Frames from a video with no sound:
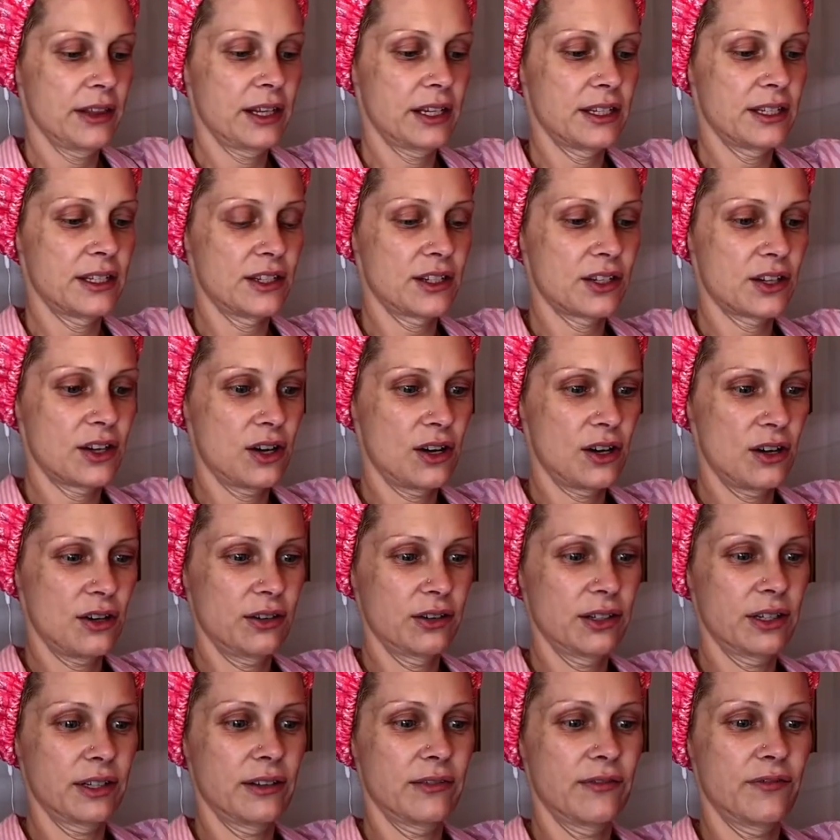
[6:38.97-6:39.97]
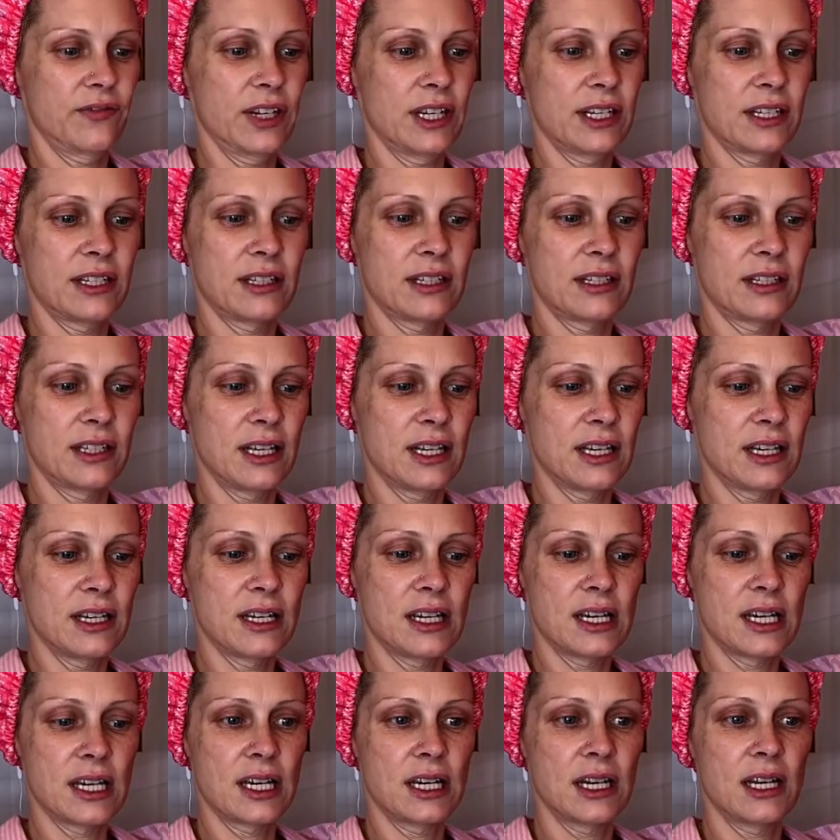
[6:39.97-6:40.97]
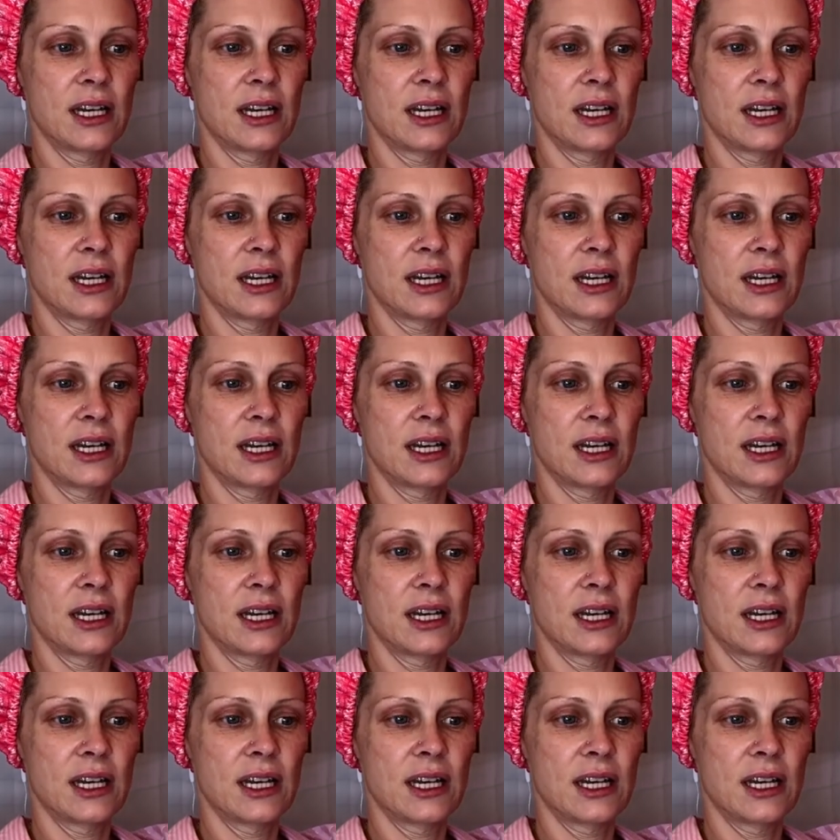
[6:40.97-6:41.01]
this is called Vixing